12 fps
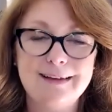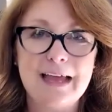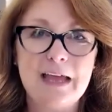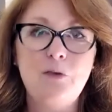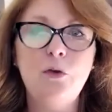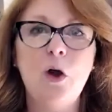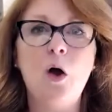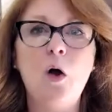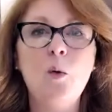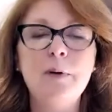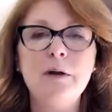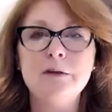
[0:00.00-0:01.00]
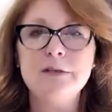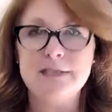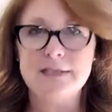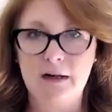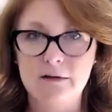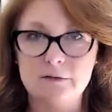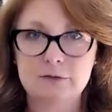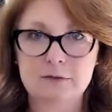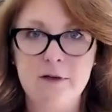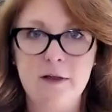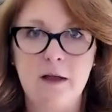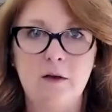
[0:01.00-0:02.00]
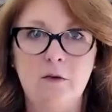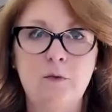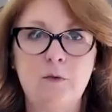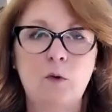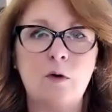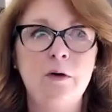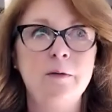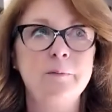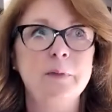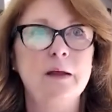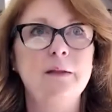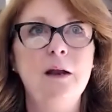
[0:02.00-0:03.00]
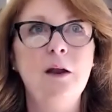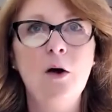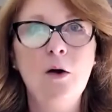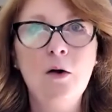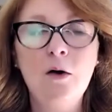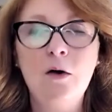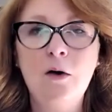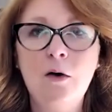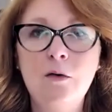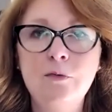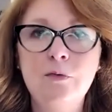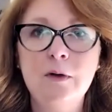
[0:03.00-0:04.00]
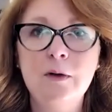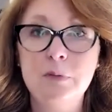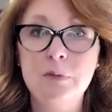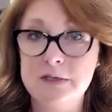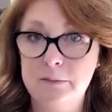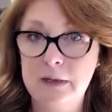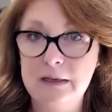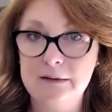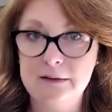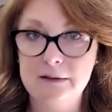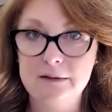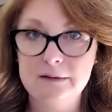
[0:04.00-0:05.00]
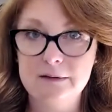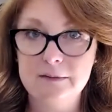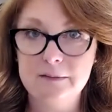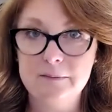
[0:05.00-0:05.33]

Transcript: If you open yourself for the law of possibilities